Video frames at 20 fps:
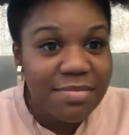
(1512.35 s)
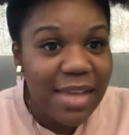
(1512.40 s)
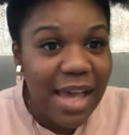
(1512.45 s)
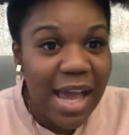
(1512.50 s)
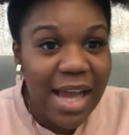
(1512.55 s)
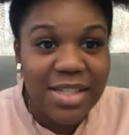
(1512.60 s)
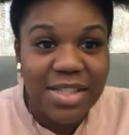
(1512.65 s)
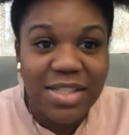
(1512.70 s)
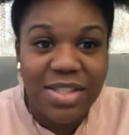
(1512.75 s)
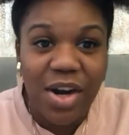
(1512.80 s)

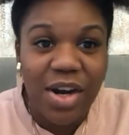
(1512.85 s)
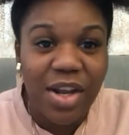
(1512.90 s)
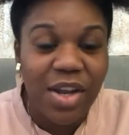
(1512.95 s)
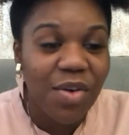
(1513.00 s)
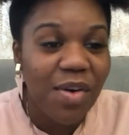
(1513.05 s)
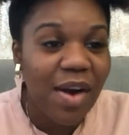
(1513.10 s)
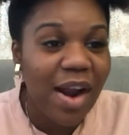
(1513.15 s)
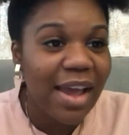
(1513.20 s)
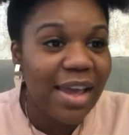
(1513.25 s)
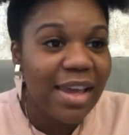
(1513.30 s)
I just started
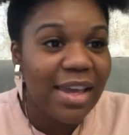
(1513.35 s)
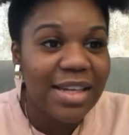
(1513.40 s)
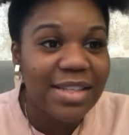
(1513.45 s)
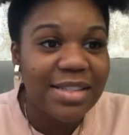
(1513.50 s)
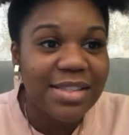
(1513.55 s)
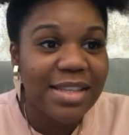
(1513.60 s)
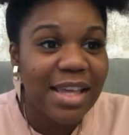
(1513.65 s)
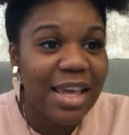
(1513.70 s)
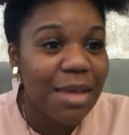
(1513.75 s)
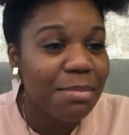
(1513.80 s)
crying
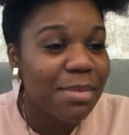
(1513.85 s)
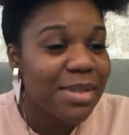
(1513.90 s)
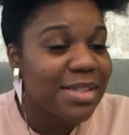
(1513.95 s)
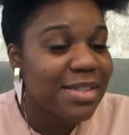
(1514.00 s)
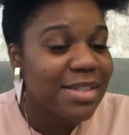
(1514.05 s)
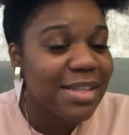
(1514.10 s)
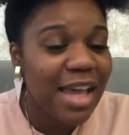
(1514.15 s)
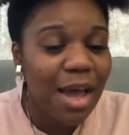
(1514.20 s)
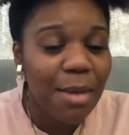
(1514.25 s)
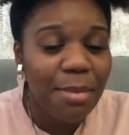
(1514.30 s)
and saying,
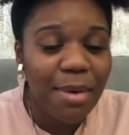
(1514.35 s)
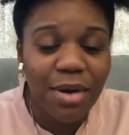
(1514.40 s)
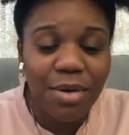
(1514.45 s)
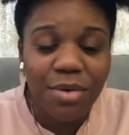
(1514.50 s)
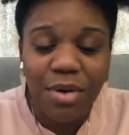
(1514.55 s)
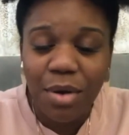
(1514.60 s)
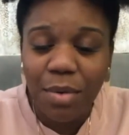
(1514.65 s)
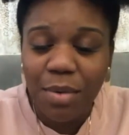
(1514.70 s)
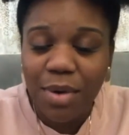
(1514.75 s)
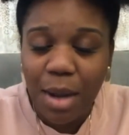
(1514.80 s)
Mr. Tab, I don't
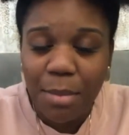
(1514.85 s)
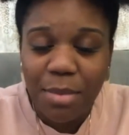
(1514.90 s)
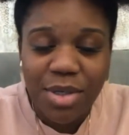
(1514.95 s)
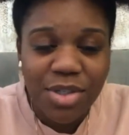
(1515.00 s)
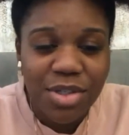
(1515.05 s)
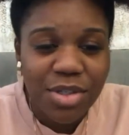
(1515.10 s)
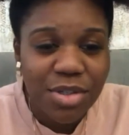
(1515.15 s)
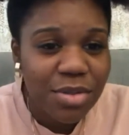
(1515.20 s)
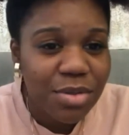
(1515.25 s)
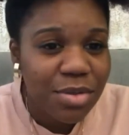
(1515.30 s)
know what I'm gonna
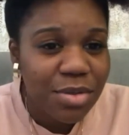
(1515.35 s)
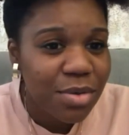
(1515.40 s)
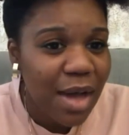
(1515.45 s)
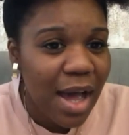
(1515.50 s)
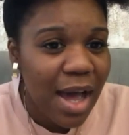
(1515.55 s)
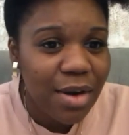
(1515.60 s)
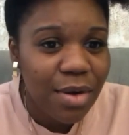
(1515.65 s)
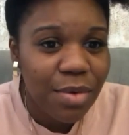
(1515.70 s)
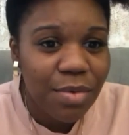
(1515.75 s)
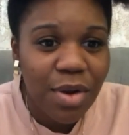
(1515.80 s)
do.
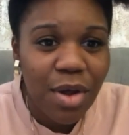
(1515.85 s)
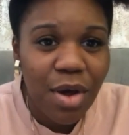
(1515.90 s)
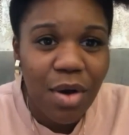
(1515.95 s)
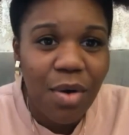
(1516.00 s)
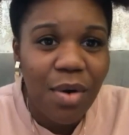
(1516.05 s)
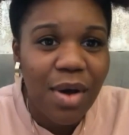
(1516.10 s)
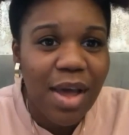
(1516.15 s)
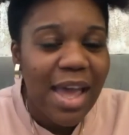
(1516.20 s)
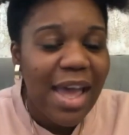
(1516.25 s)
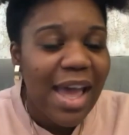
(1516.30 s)
I don't
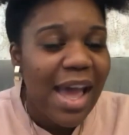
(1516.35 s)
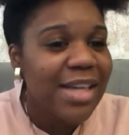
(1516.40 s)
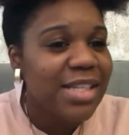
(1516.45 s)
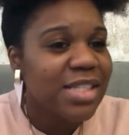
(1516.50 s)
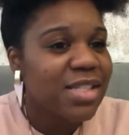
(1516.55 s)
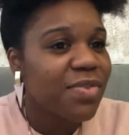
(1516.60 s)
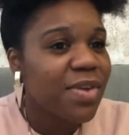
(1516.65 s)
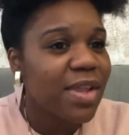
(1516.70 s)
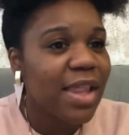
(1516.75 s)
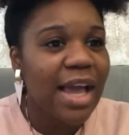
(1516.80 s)
know. I
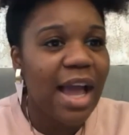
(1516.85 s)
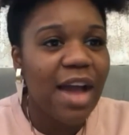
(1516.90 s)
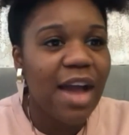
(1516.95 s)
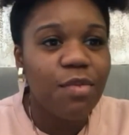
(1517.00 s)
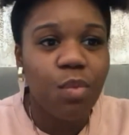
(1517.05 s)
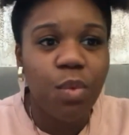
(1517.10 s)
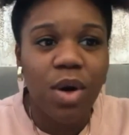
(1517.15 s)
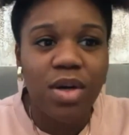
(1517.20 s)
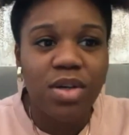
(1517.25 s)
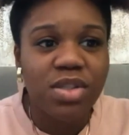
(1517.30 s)
just feel like
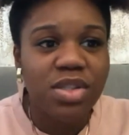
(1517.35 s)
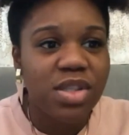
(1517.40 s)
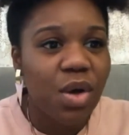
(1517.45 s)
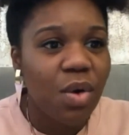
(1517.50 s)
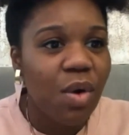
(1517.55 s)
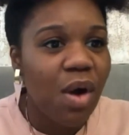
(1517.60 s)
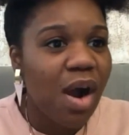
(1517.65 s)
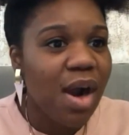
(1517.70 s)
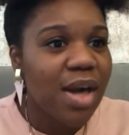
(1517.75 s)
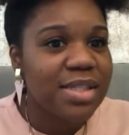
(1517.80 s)
I've worked
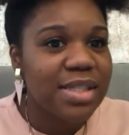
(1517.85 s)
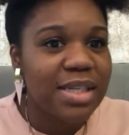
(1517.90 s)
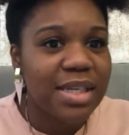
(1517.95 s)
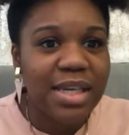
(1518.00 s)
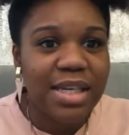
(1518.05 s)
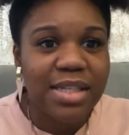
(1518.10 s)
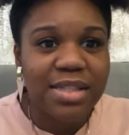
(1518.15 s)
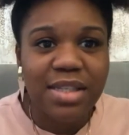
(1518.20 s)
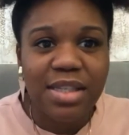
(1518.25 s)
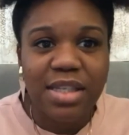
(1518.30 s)
so hard to
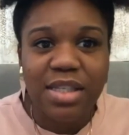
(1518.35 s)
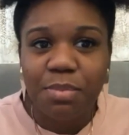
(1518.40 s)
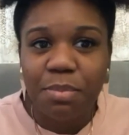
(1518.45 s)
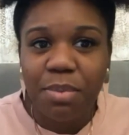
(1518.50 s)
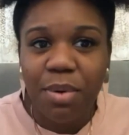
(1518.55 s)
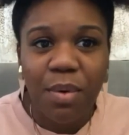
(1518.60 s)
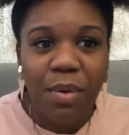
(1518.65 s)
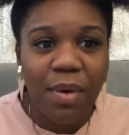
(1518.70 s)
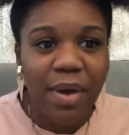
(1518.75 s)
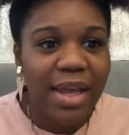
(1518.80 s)
get to this
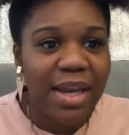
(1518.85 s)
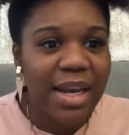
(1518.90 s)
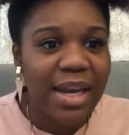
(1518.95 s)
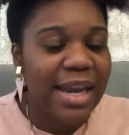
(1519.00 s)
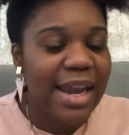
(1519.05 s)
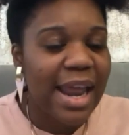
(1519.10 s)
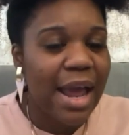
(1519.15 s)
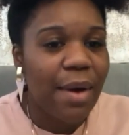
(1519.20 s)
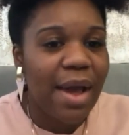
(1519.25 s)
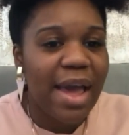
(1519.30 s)
point
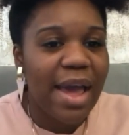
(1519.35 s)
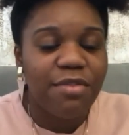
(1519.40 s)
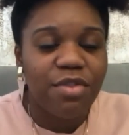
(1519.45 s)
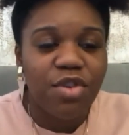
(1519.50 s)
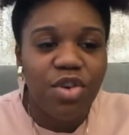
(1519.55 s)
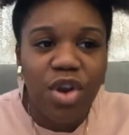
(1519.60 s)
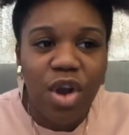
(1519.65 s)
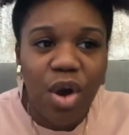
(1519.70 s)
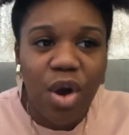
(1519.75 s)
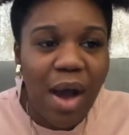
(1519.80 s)
and now I have
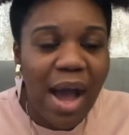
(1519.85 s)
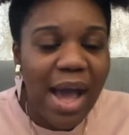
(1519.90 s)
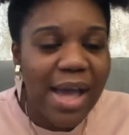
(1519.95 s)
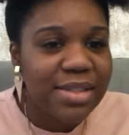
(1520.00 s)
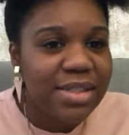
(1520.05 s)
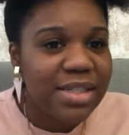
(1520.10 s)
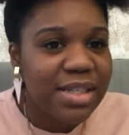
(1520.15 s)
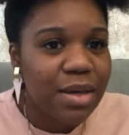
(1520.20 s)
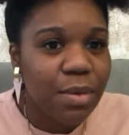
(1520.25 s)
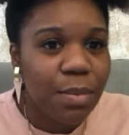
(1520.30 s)
no
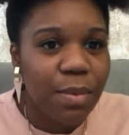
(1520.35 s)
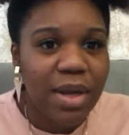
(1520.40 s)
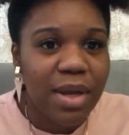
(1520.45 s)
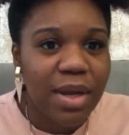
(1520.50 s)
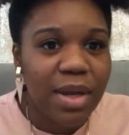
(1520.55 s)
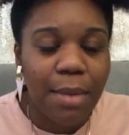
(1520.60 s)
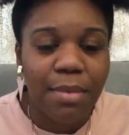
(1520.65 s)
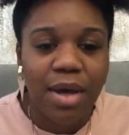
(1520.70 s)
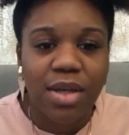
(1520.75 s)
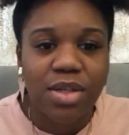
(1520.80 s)
idea what
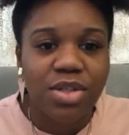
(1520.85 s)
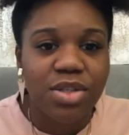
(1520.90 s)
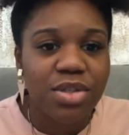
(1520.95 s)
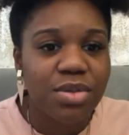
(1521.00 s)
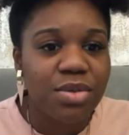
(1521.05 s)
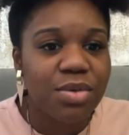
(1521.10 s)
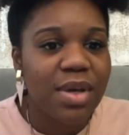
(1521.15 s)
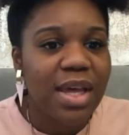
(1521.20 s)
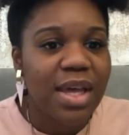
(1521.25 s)
I'm gonna do.